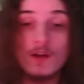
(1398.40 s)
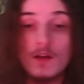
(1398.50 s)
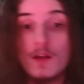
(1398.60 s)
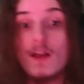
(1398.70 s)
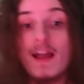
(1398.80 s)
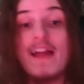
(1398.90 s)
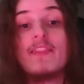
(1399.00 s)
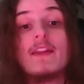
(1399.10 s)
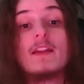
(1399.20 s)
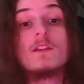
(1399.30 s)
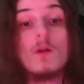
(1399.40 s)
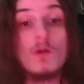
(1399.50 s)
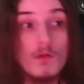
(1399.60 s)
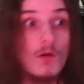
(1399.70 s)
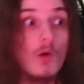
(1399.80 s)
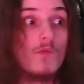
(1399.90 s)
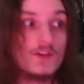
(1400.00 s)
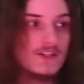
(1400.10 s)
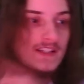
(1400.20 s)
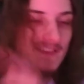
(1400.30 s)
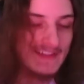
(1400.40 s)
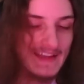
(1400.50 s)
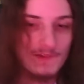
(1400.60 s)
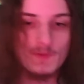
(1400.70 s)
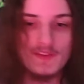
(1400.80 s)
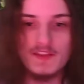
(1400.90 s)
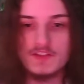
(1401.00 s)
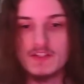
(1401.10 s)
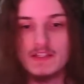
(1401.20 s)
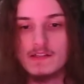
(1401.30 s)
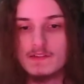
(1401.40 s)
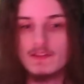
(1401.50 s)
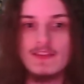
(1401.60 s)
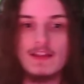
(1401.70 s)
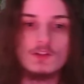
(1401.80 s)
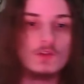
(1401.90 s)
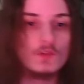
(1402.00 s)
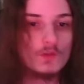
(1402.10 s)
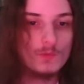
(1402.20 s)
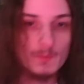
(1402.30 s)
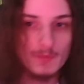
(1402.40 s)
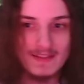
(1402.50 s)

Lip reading: her, and then overshield again with his shield to then consume it,